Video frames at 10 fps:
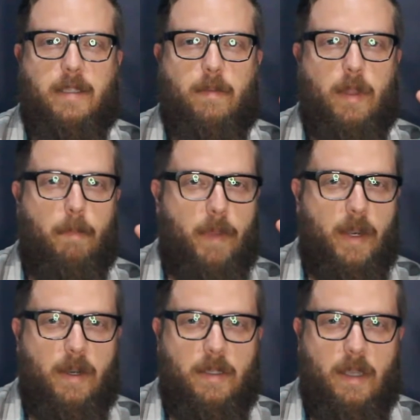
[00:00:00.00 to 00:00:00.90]
some of the
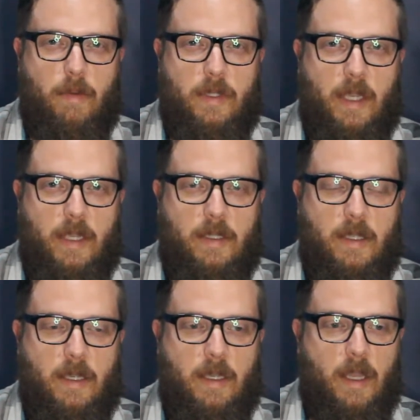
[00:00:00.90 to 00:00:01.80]
bitterness I was
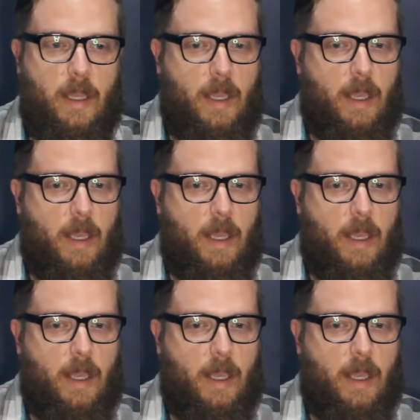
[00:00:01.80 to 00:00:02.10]
tasting,